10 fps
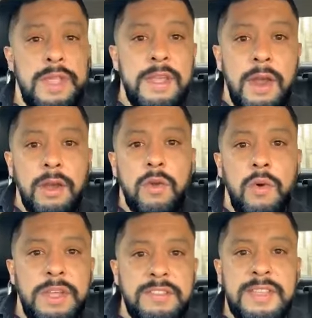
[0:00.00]
We are
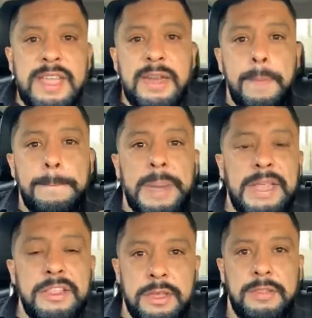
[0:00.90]
going to get
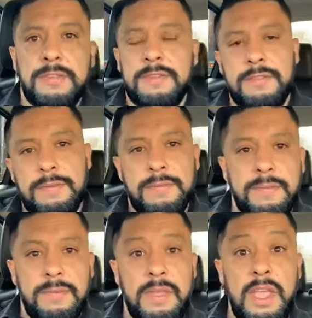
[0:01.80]
vengeance,
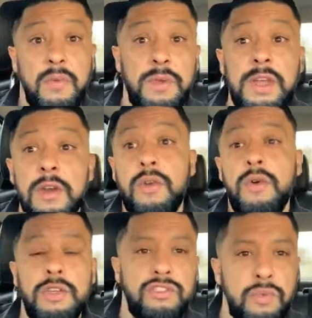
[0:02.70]
and we are
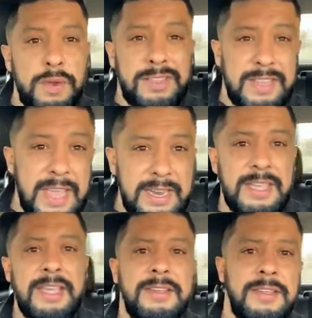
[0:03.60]
going to
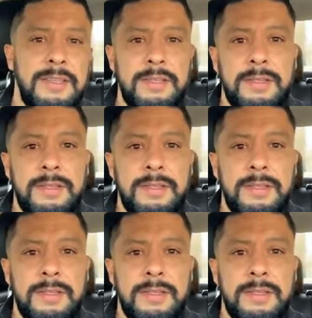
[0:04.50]
retaliate.